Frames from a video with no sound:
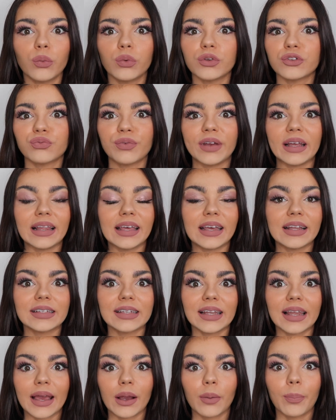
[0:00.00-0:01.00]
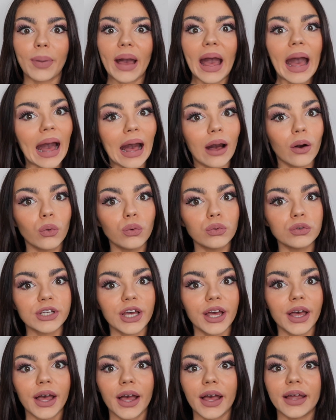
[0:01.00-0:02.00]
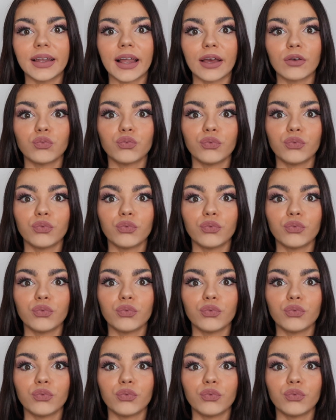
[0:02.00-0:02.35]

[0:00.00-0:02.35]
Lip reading: was really into like powder and like